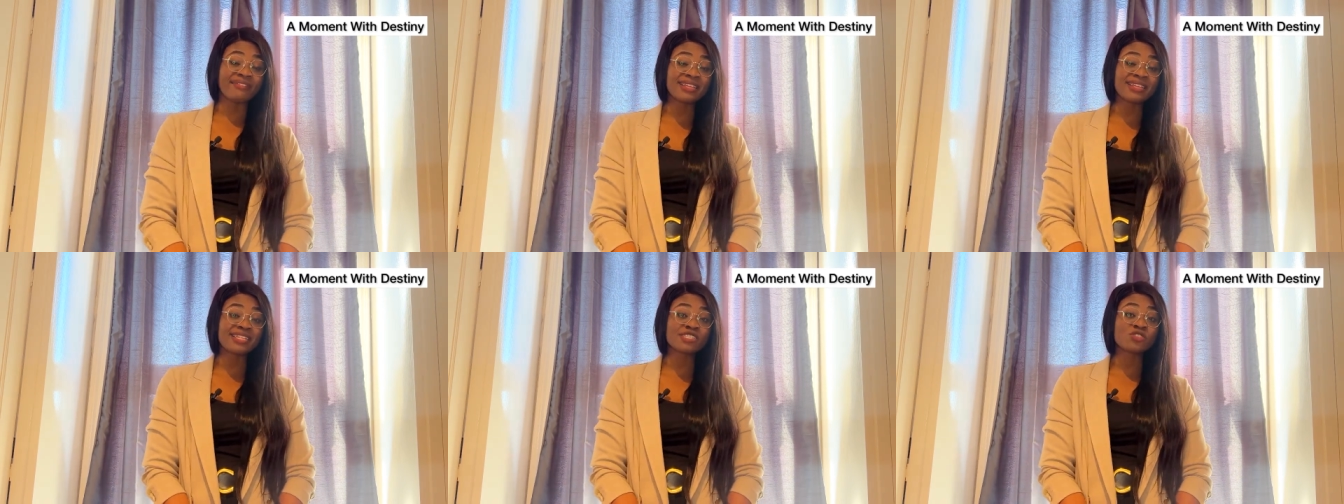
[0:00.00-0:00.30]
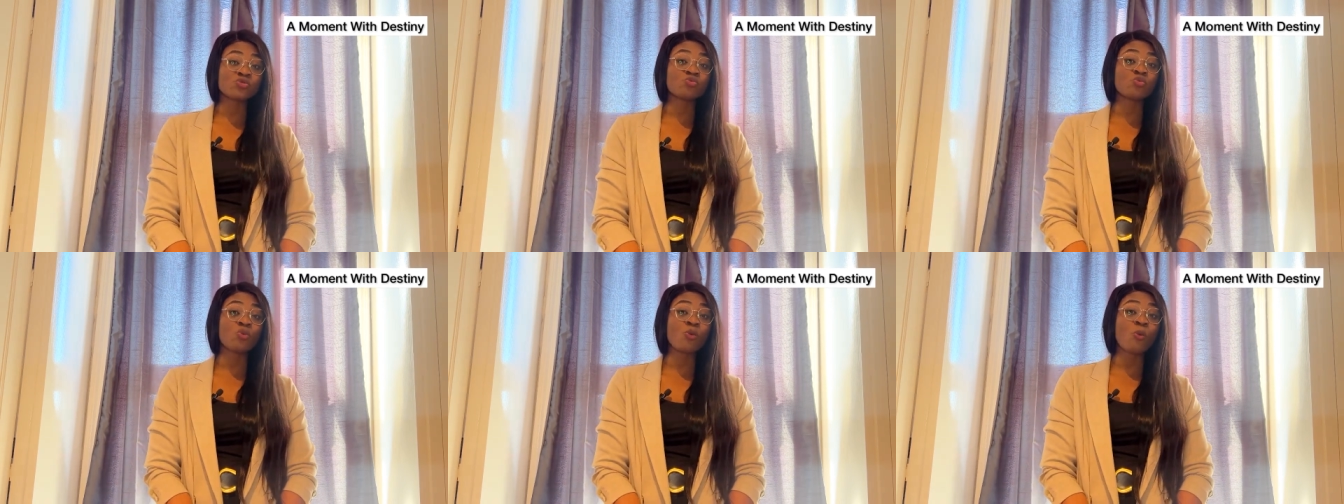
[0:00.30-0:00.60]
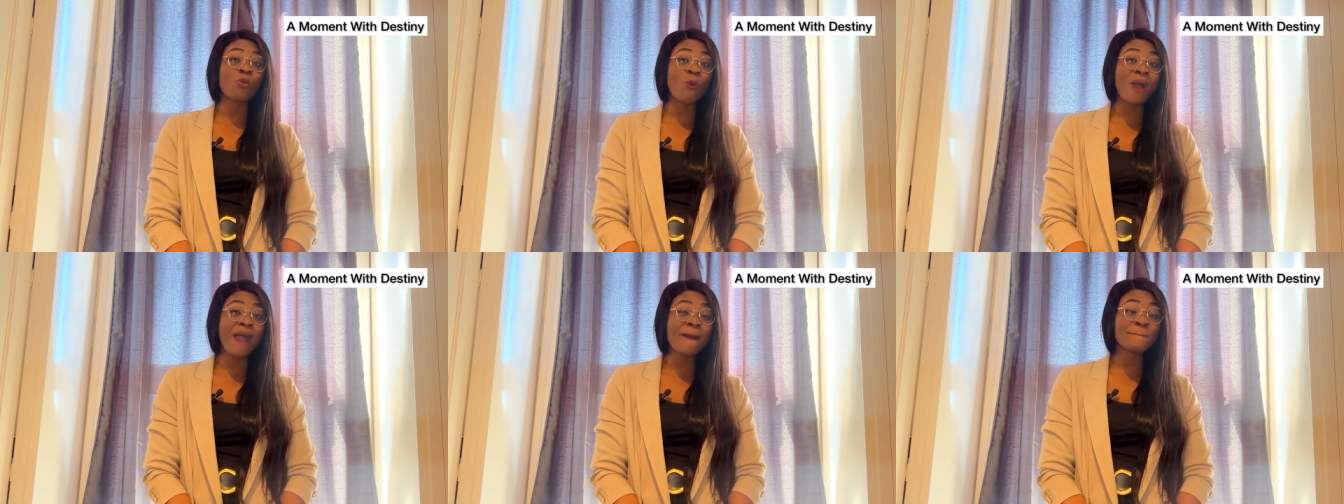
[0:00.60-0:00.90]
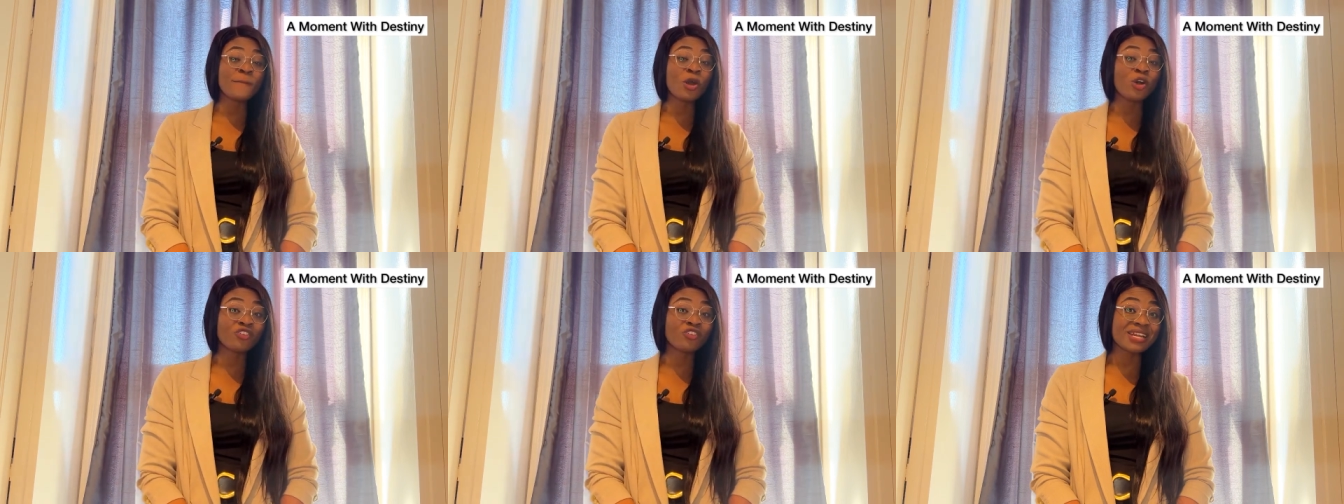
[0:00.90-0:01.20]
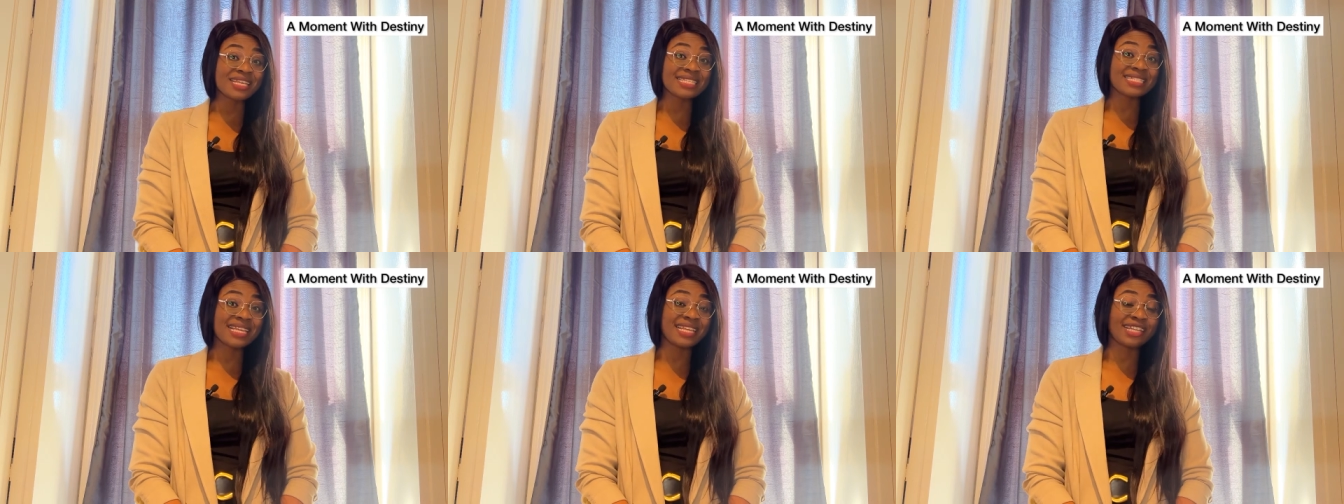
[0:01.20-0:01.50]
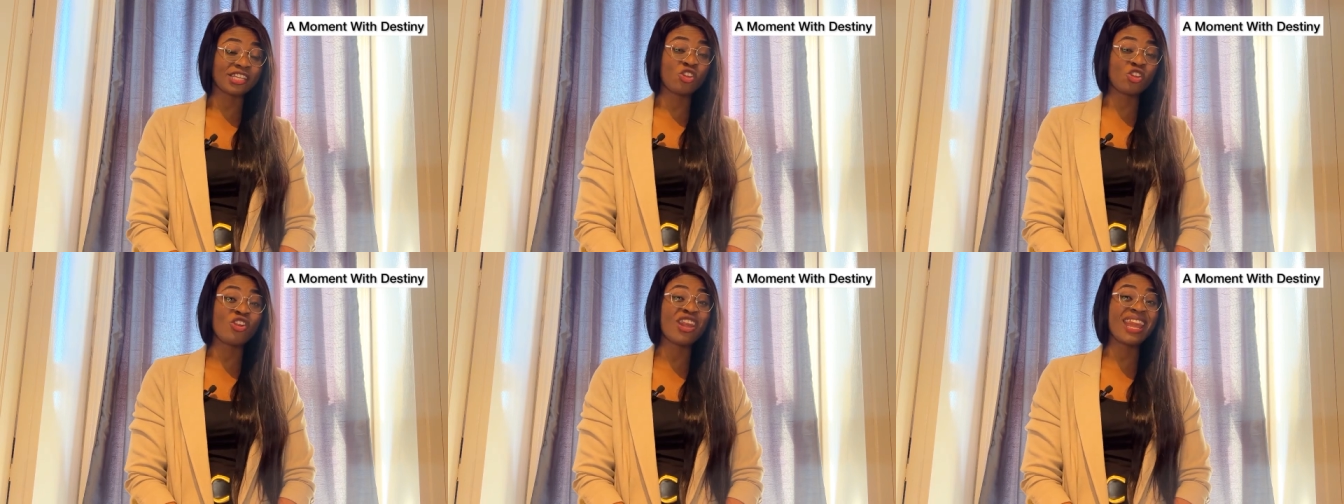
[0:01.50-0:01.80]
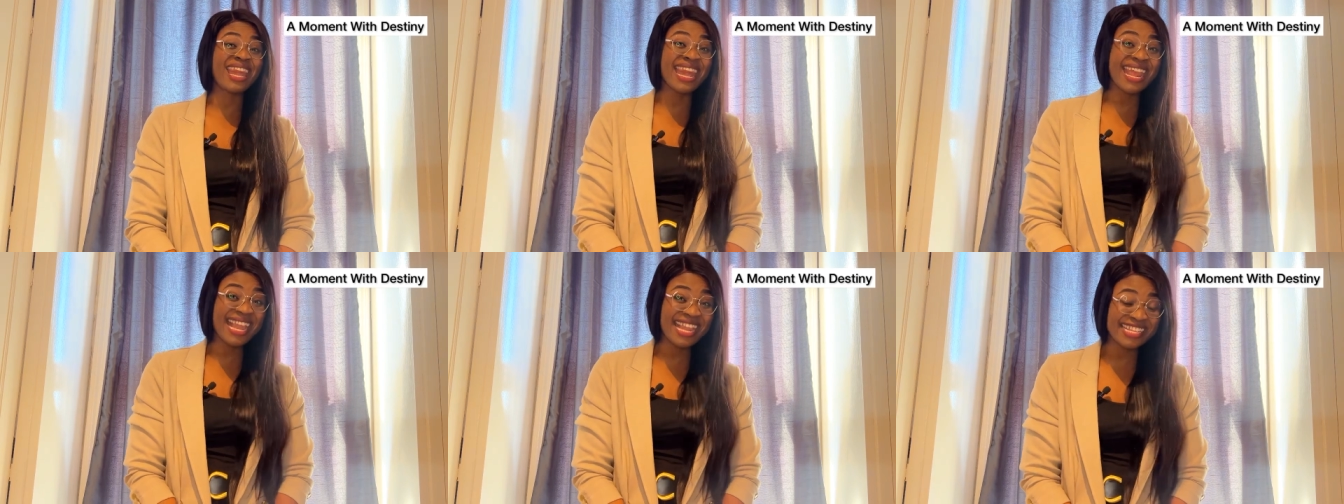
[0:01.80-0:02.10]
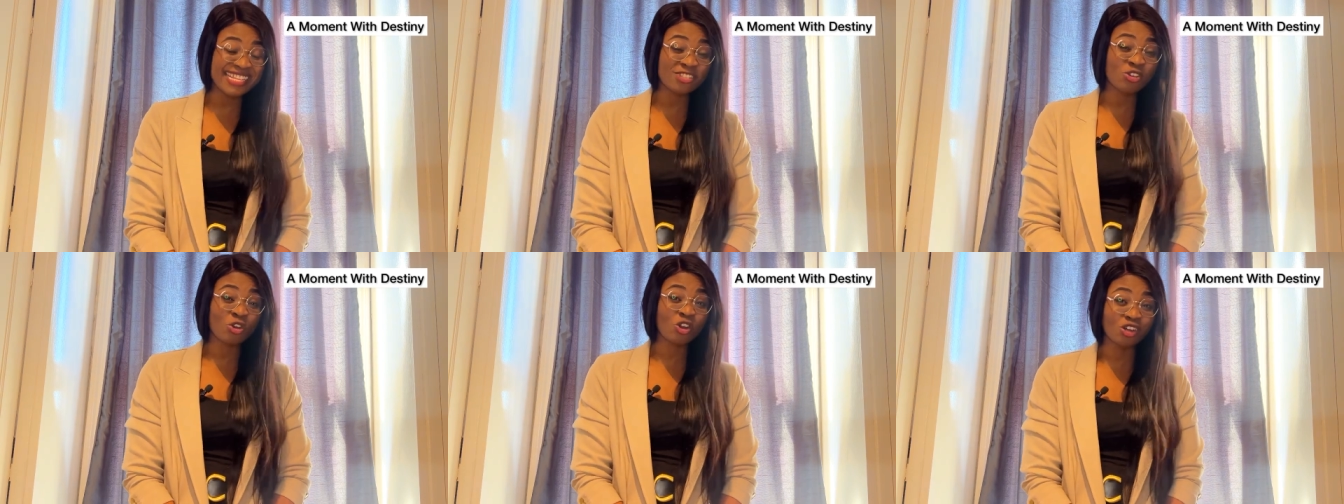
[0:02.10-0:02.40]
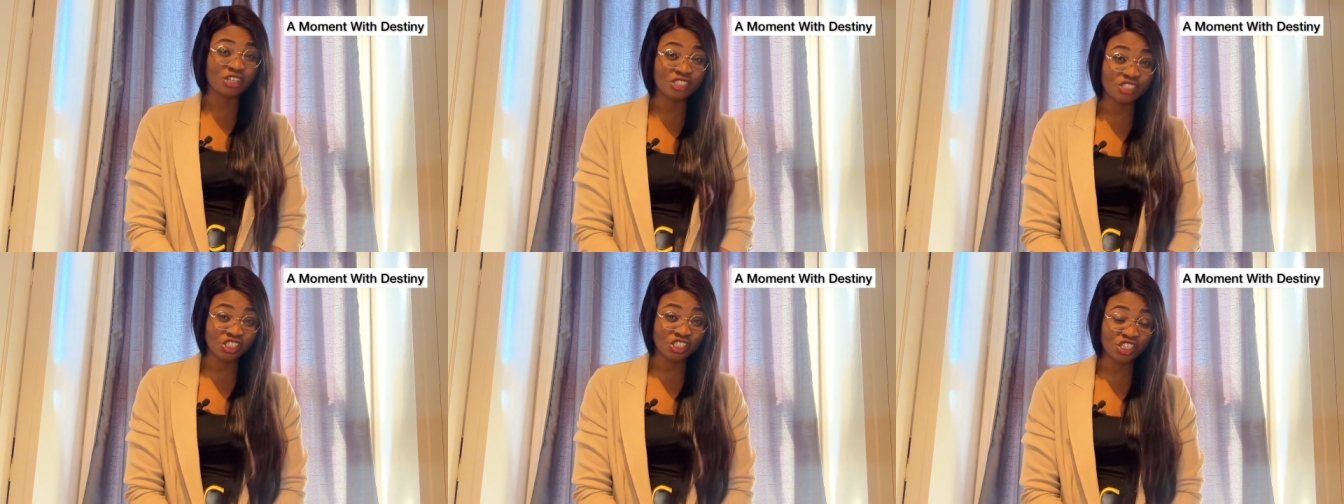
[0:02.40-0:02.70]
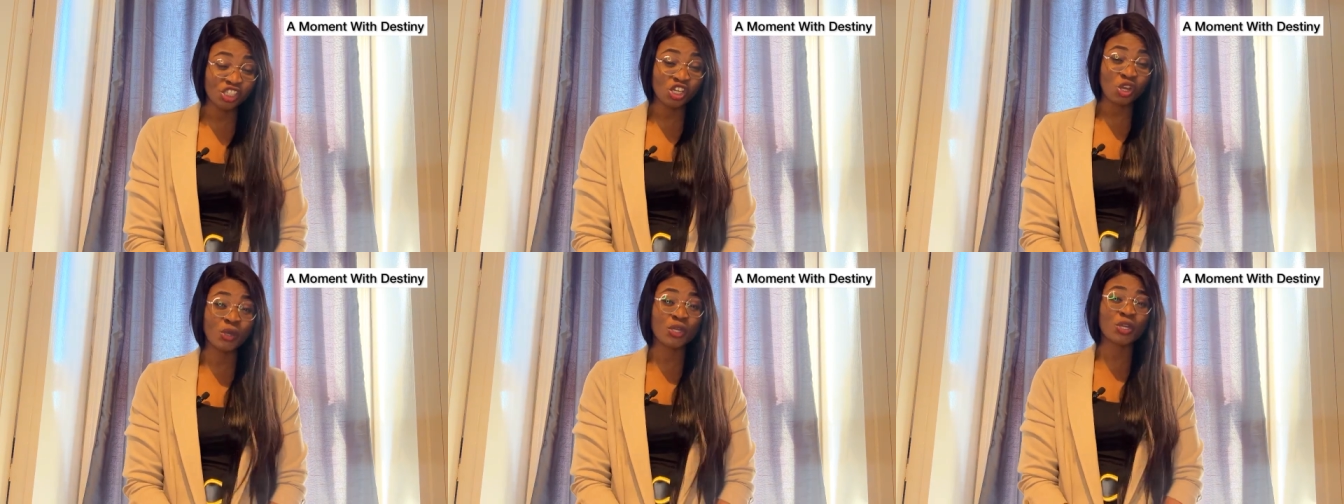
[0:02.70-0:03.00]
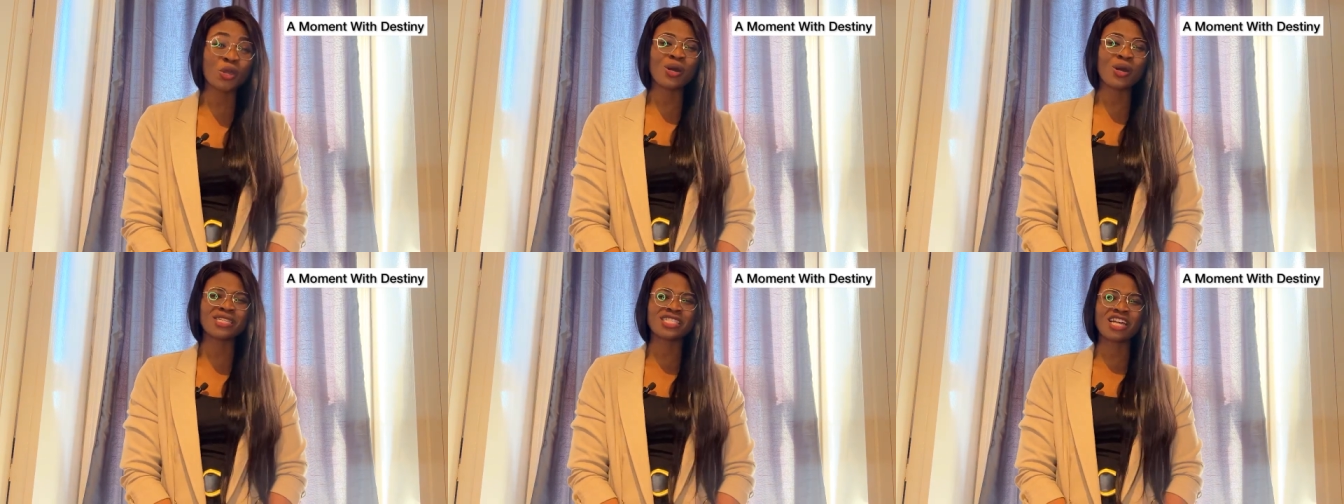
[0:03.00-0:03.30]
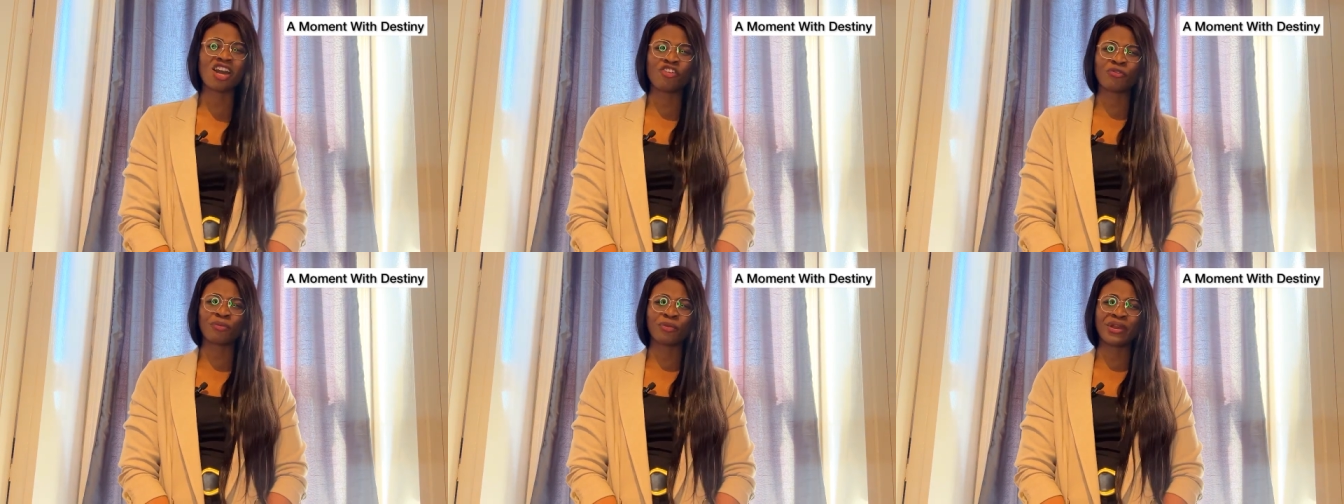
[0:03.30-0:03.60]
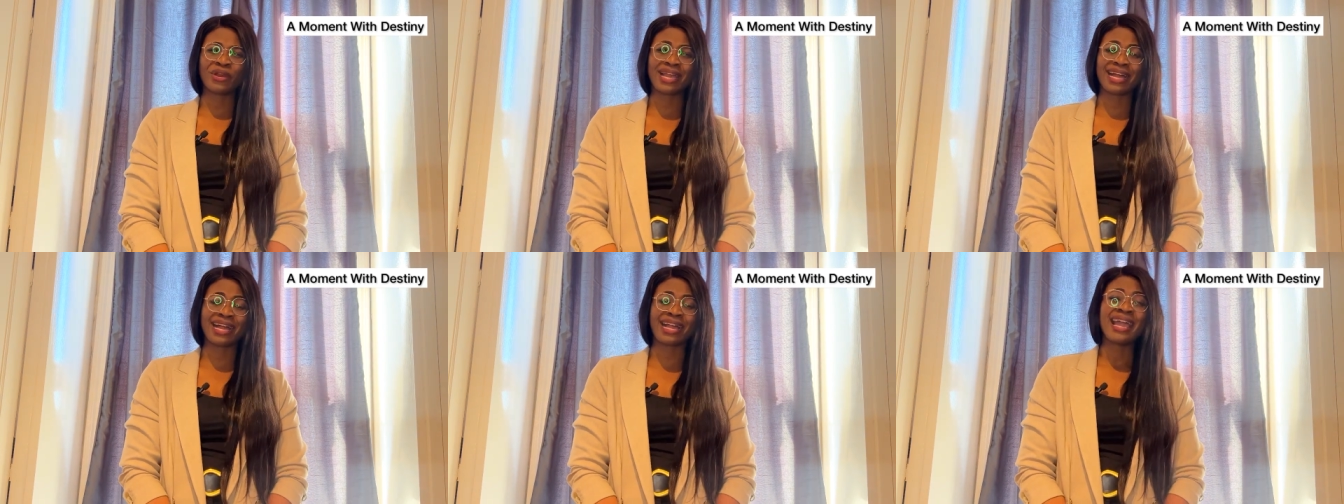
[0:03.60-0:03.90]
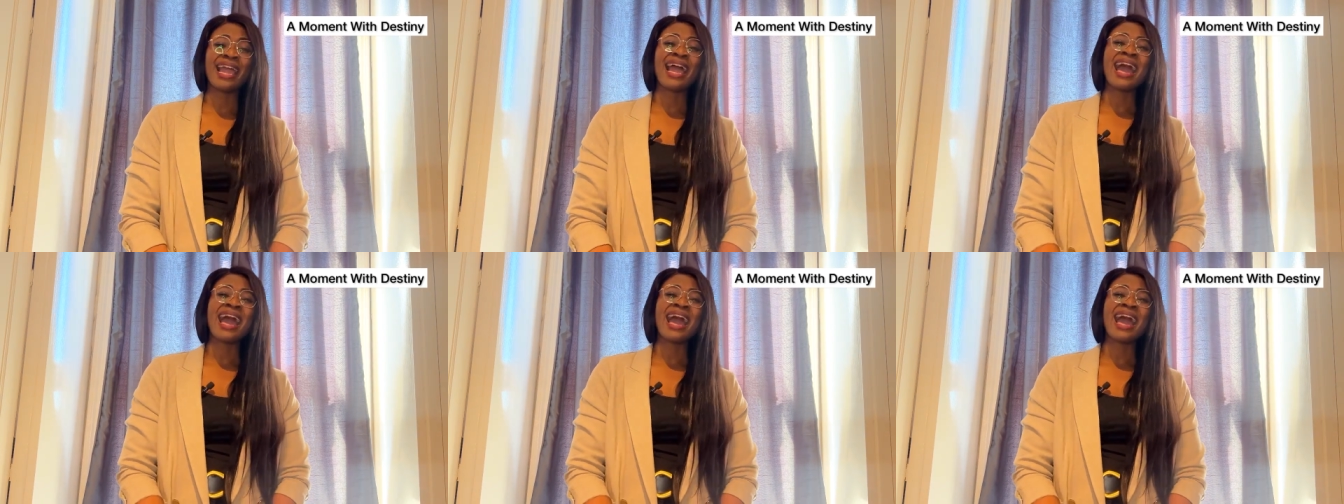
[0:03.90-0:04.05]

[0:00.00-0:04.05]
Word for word: This is one more reason you need to continue on the altar of prayer.